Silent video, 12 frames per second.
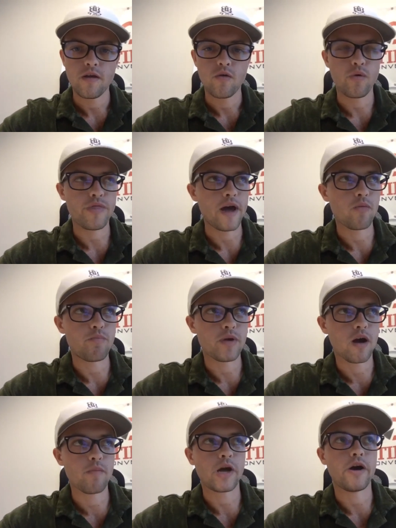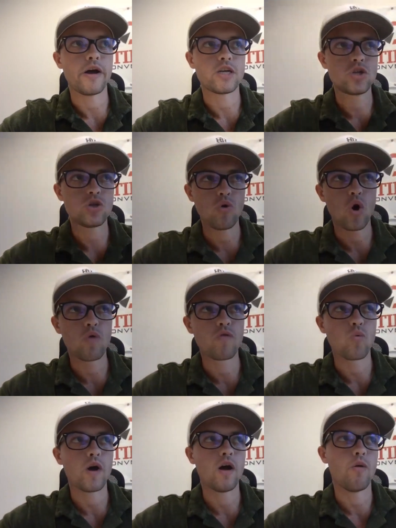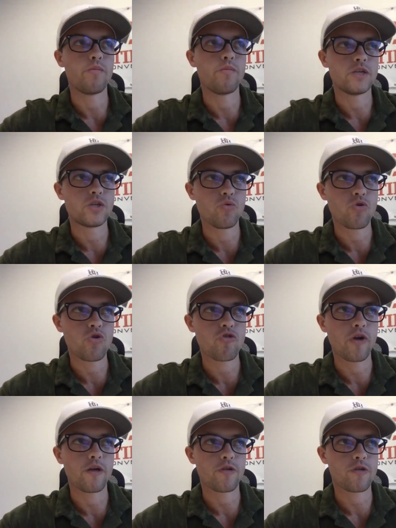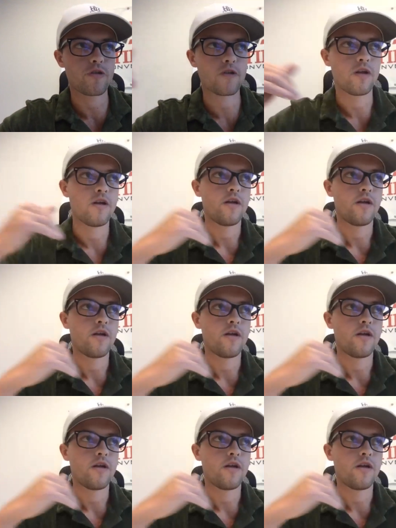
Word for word: without becoming like too overwhelmed and too stressed